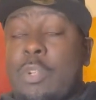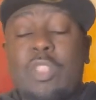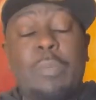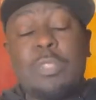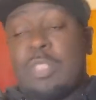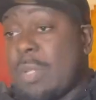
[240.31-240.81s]
who was
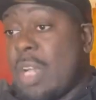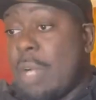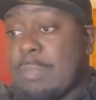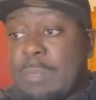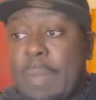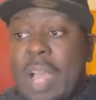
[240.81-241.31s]
supposed to
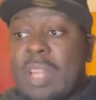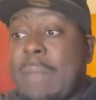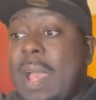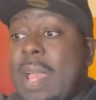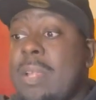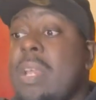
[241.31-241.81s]
become
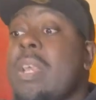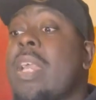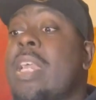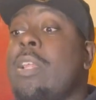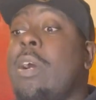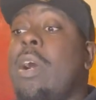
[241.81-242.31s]
Spider-Man
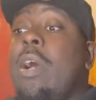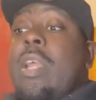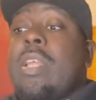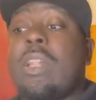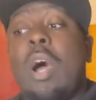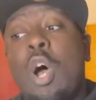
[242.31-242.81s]
in
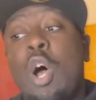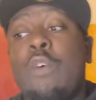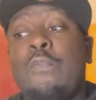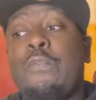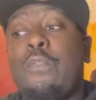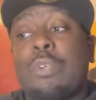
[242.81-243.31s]

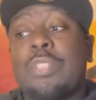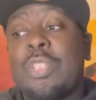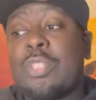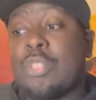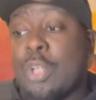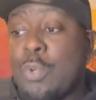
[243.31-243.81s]
Earth
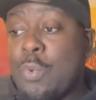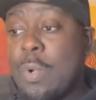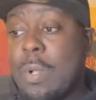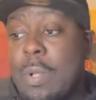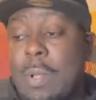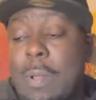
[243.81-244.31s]
42,